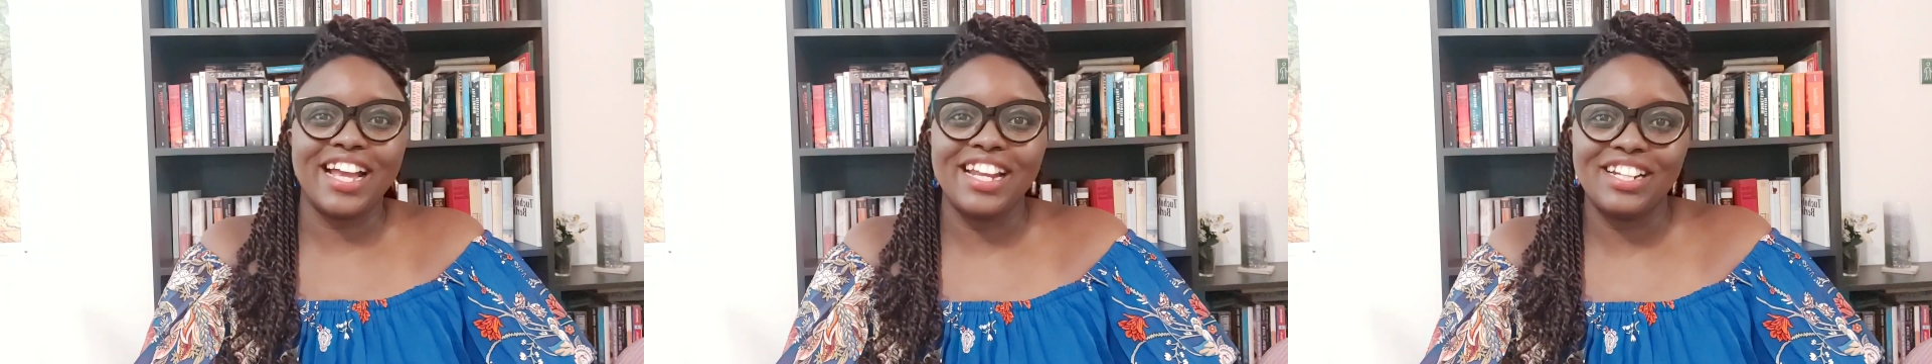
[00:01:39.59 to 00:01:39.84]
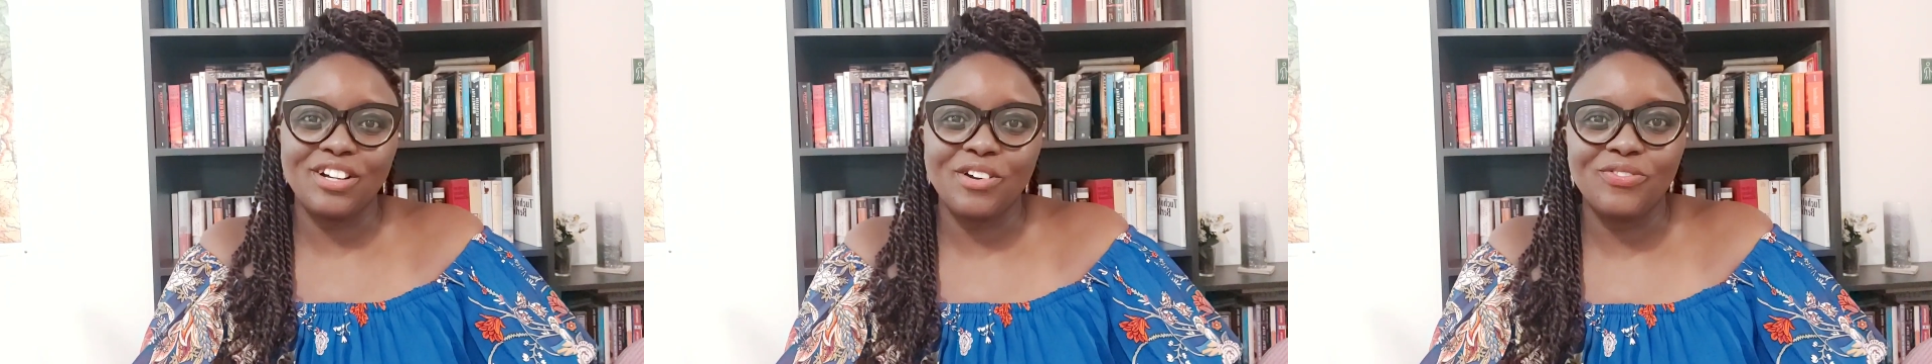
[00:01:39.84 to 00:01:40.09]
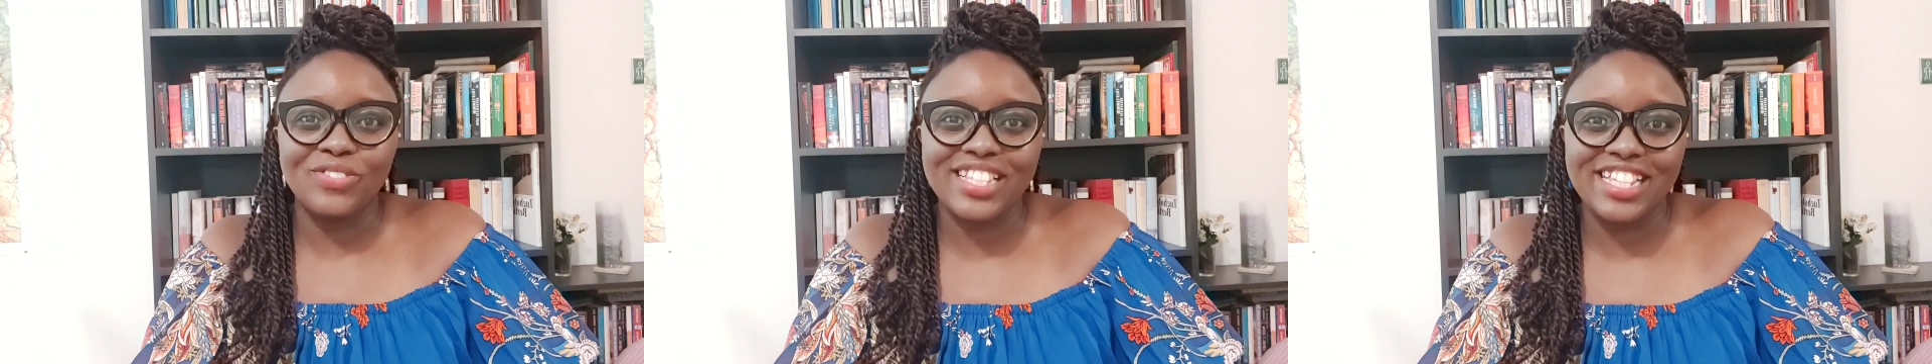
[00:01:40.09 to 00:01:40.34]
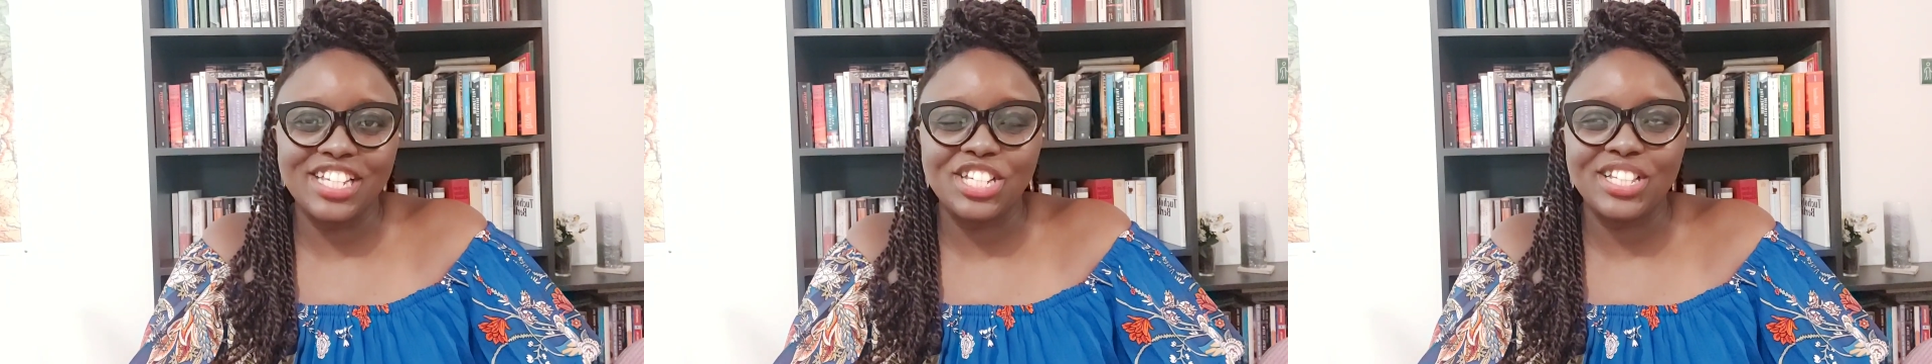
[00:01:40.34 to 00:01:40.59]
kind of
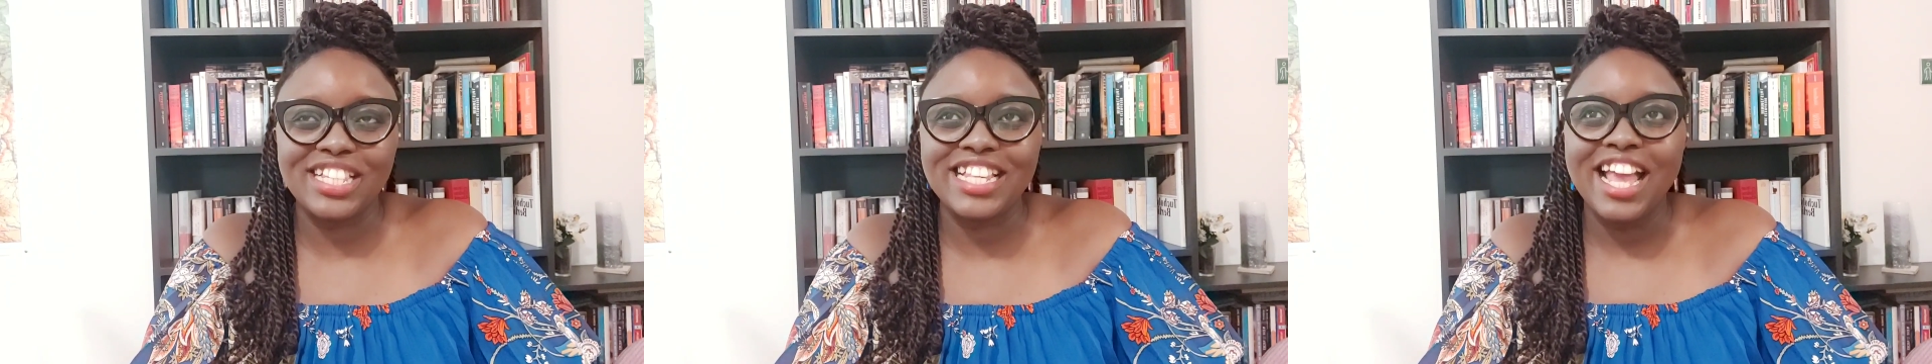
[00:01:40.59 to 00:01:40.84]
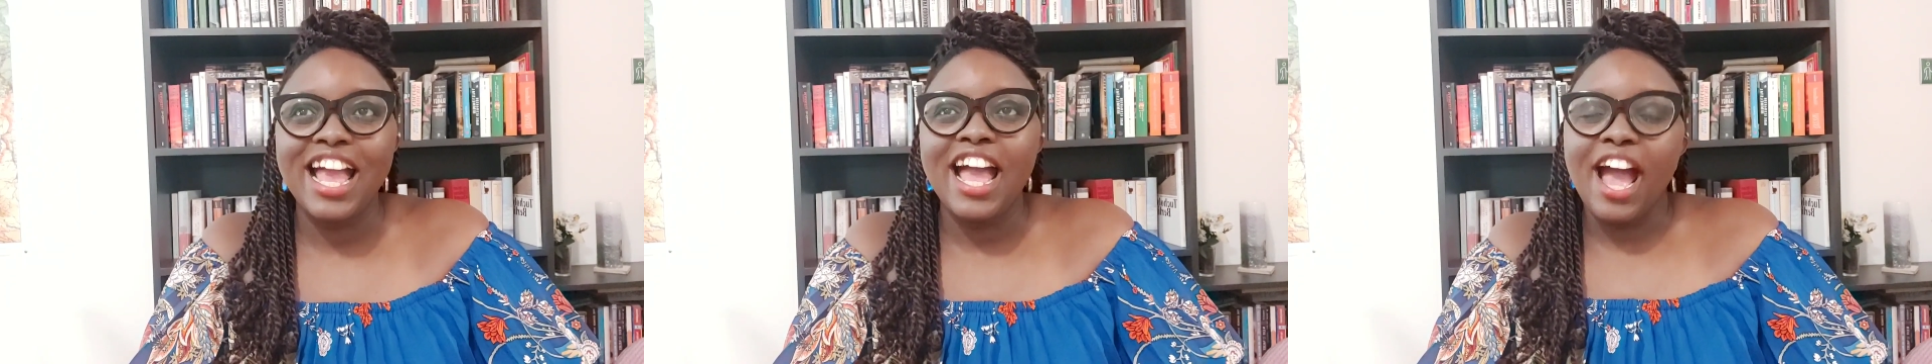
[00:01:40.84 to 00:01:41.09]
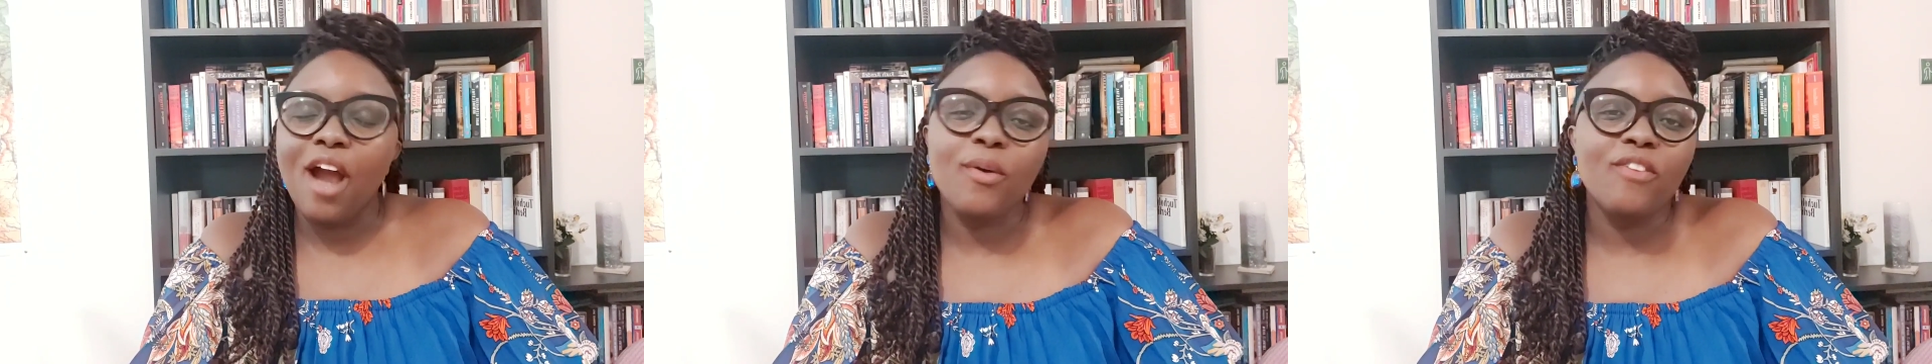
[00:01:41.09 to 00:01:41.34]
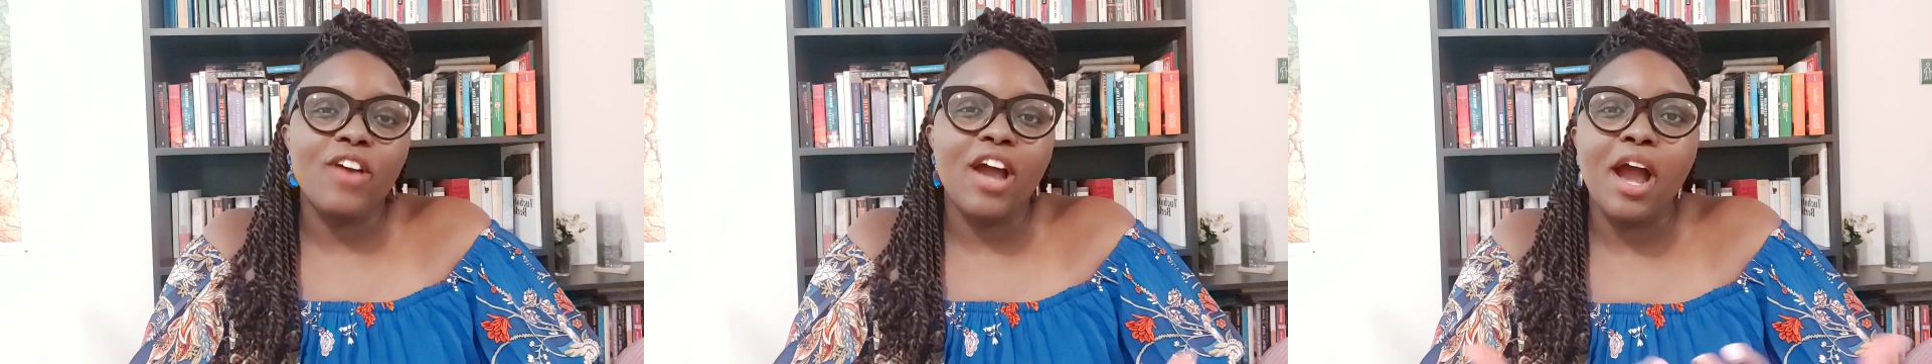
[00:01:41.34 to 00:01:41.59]
conversations.
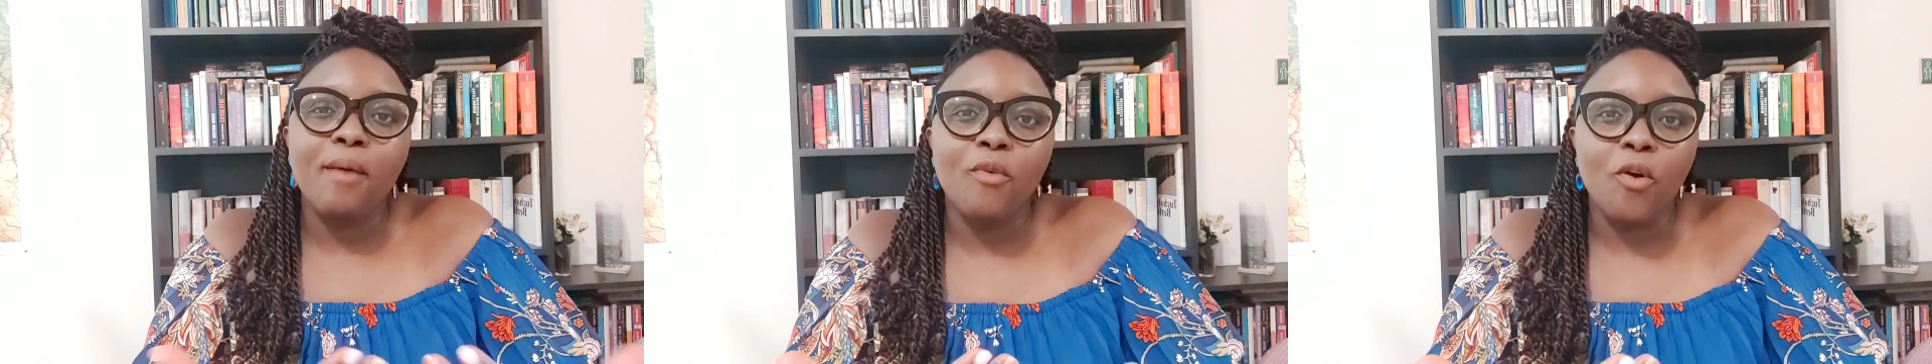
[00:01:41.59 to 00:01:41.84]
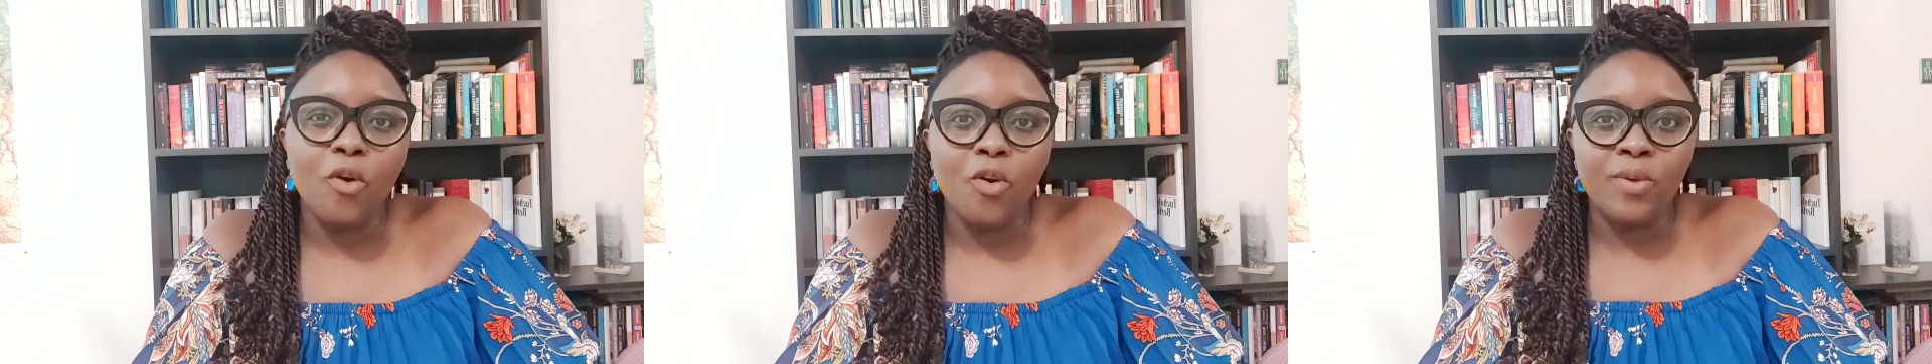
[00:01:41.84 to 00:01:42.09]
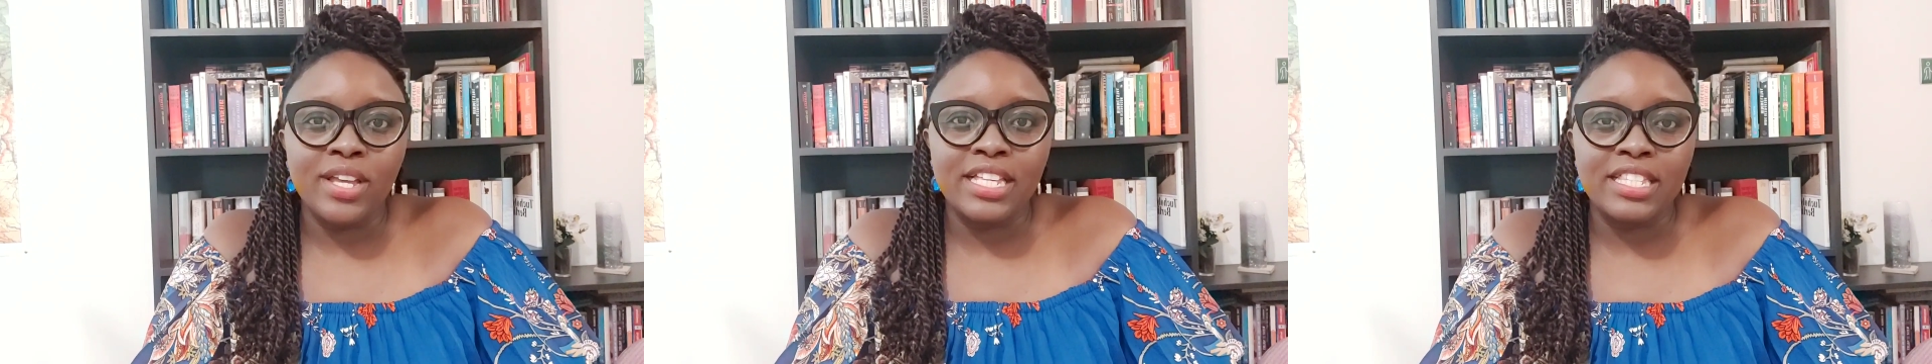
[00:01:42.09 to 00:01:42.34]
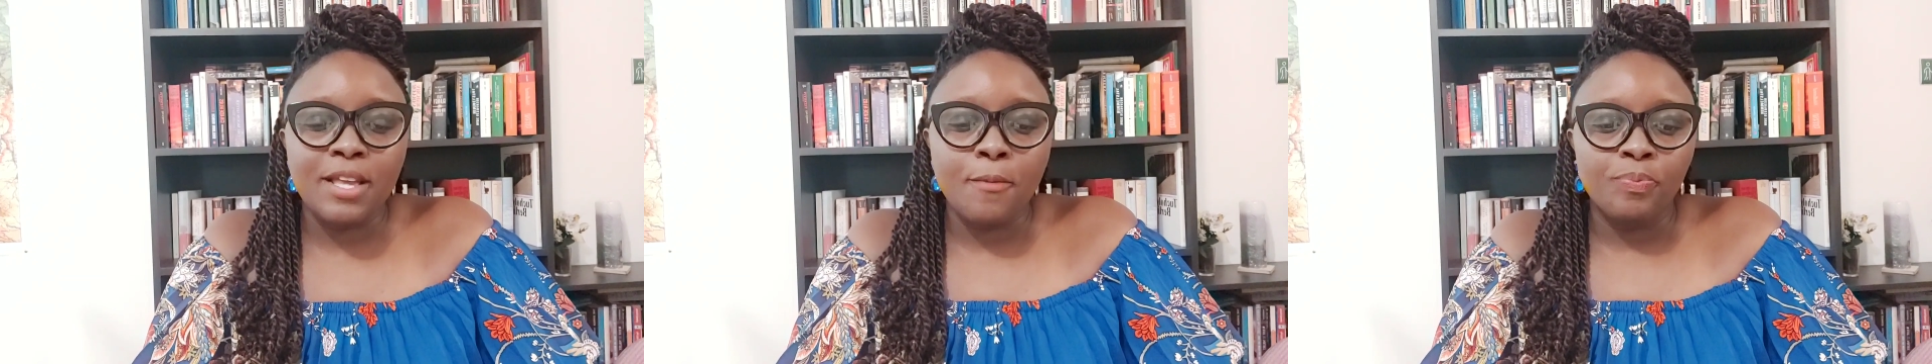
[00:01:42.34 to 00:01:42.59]
However, I'm
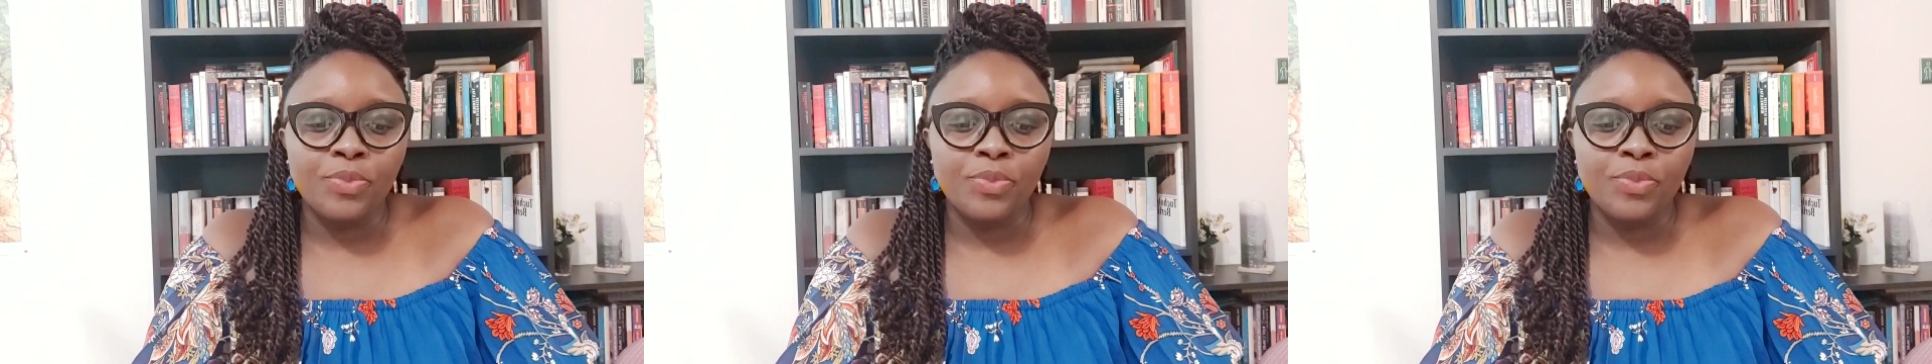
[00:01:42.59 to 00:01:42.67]
always